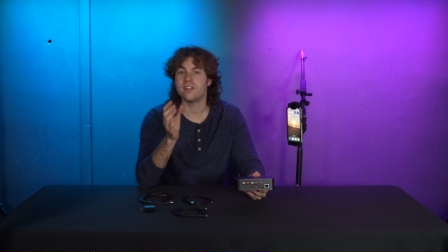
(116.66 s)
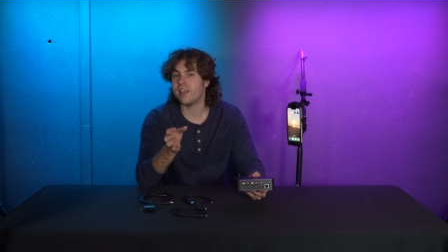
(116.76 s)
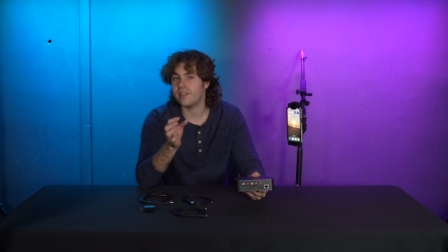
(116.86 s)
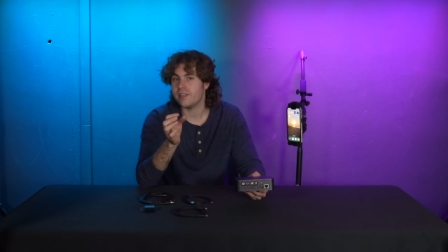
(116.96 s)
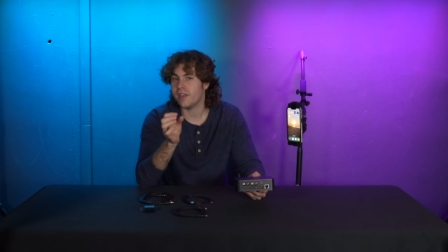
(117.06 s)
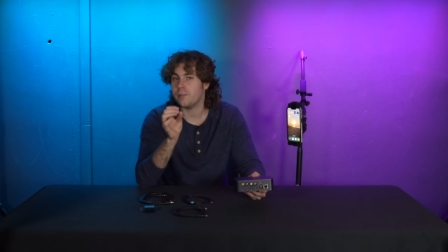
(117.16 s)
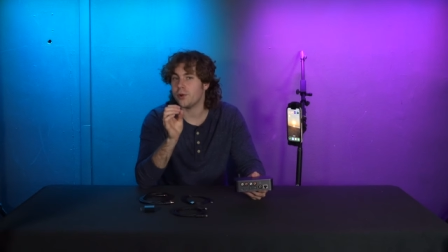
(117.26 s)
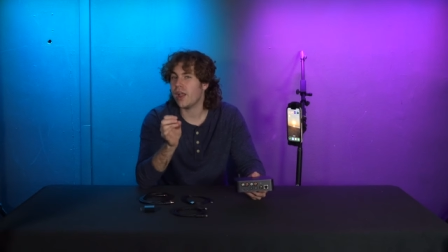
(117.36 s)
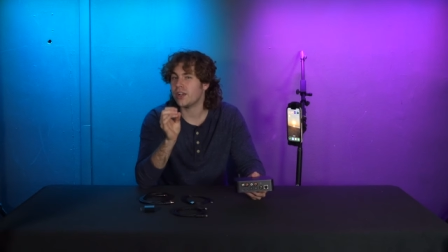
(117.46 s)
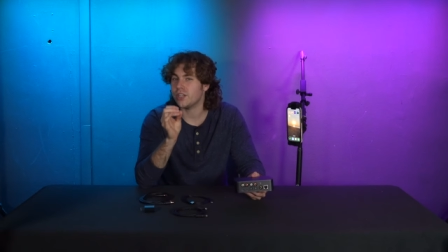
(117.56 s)
To set this up,
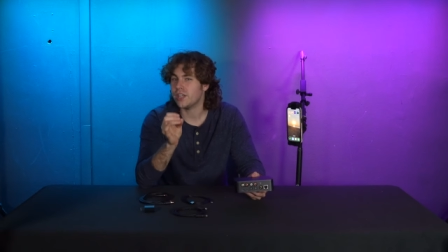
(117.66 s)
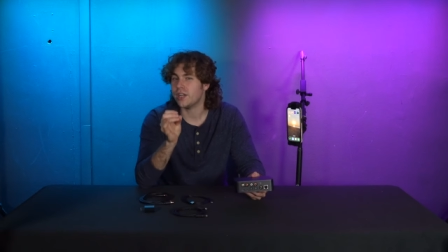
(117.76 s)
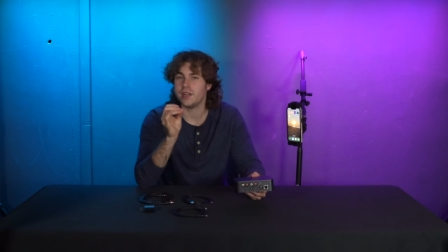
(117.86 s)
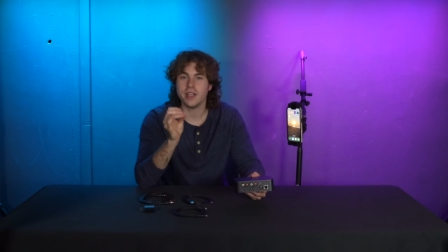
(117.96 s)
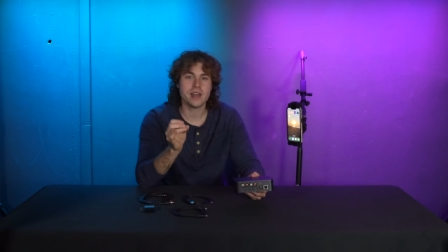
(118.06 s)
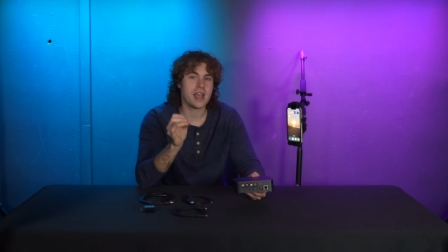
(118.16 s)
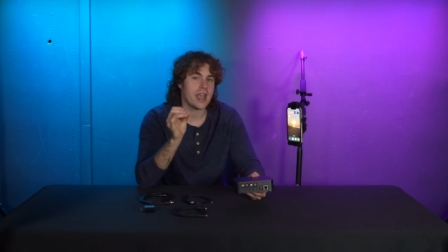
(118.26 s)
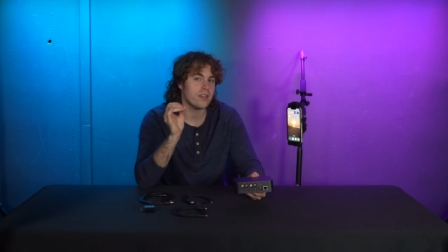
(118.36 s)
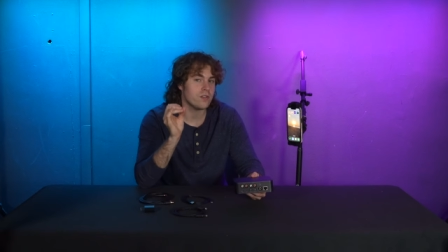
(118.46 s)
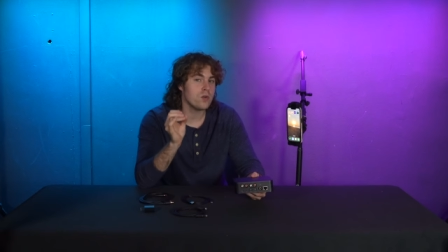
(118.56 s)
you're actually gonna need
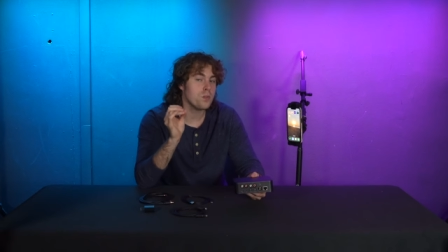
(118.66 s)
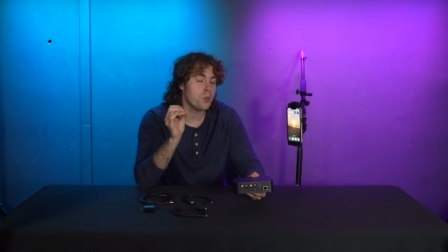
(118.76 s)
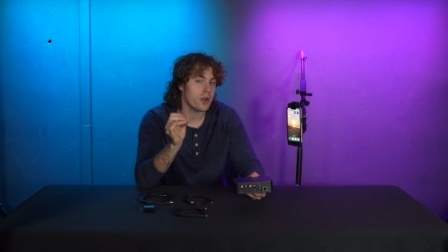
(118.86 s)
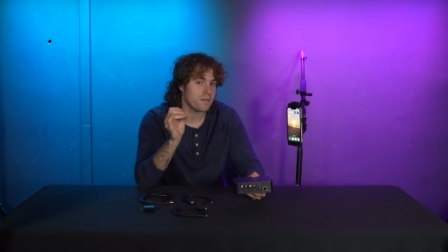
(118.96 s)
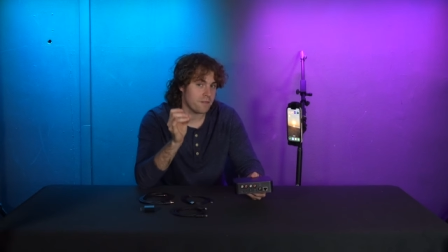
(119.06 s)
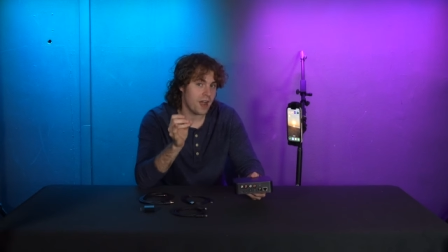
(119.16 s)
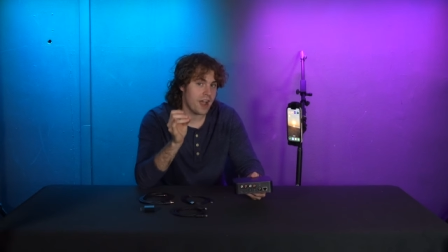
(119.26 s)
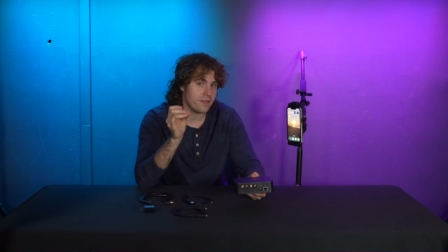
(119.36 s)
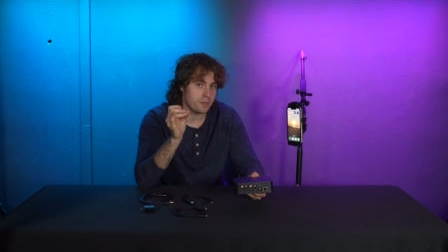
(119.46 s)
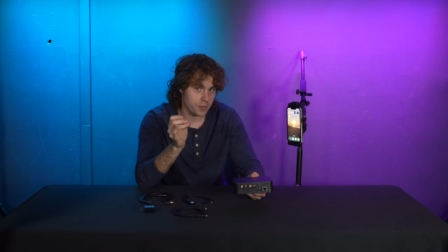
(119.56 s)
a 2.5